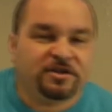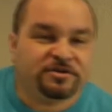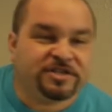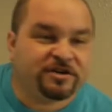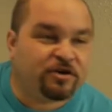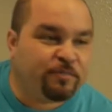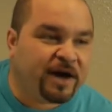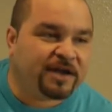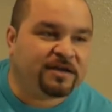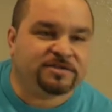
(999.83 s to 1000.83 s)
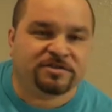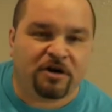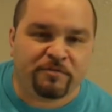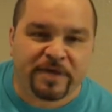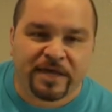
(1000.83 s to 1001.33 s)
Don't tell nobody you
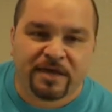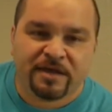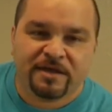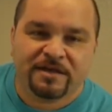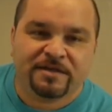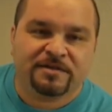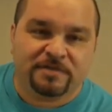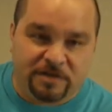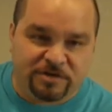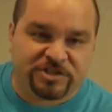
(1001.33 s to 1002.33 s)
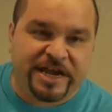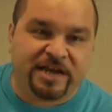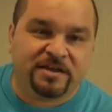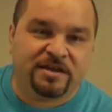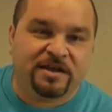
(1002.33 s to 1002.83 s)
saw me. You
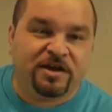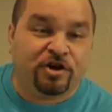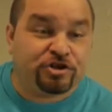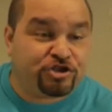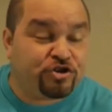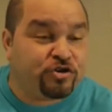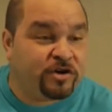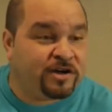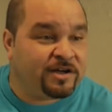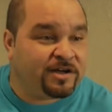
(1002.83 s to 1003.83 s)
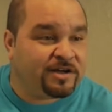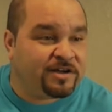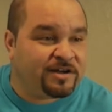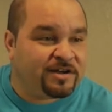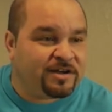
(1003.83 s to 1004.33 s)
understand? Could you
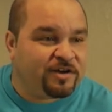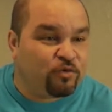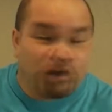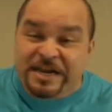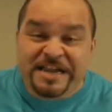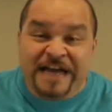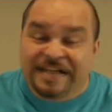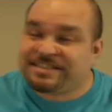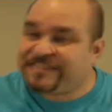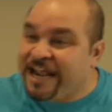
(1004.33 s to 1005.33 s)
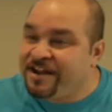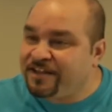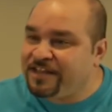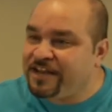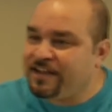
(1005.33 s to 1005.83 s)
really not say
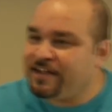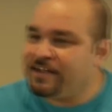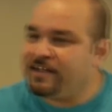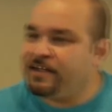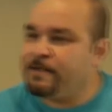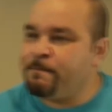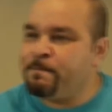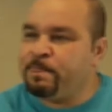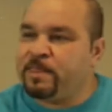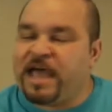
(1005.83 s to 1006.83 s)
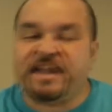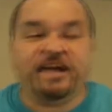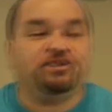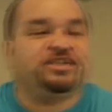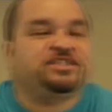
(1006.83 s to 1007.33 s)
nothing? And
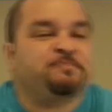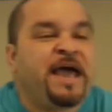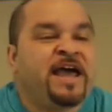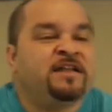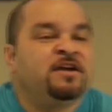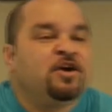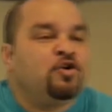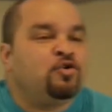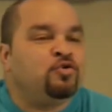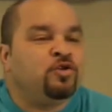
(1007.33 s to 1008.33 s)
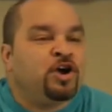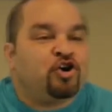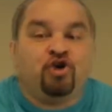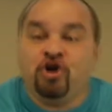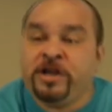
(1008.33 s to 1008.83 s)
here's this man who
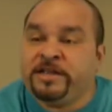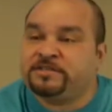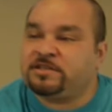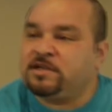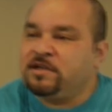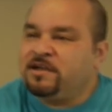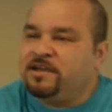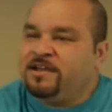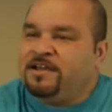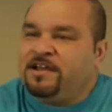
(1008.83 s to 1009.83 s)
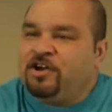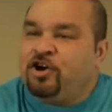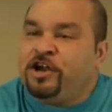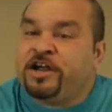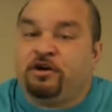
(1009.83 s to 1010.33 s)
couldn't
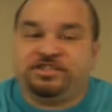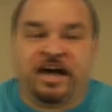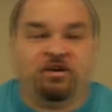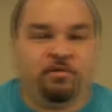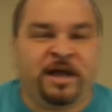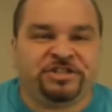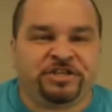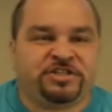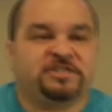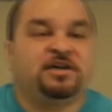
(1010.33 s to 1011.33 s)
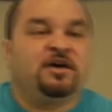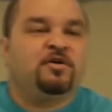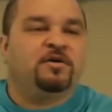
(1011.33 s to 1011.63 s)
couldn't go tell nobody. Jesus says,